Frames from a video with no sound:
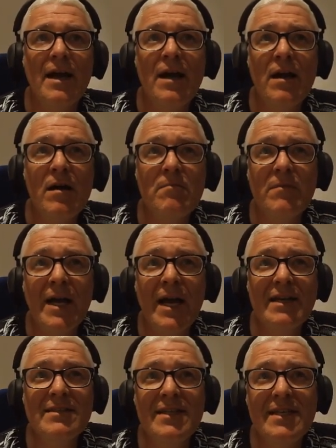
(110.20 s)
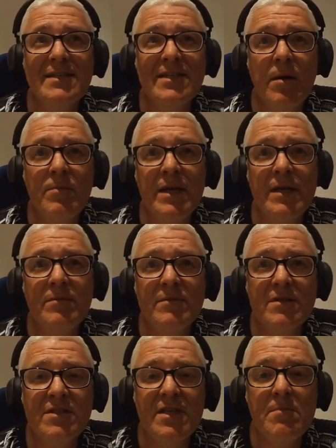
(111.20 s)
Has this come in
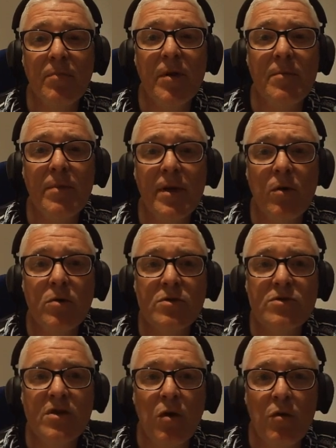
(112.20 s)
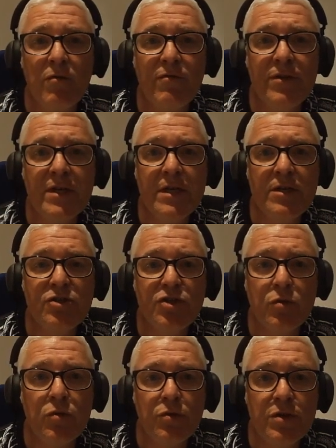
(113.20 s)
simply because of the
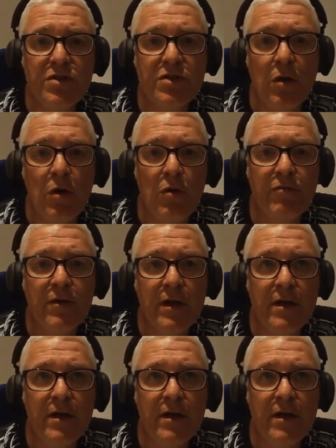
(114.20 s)
shortness of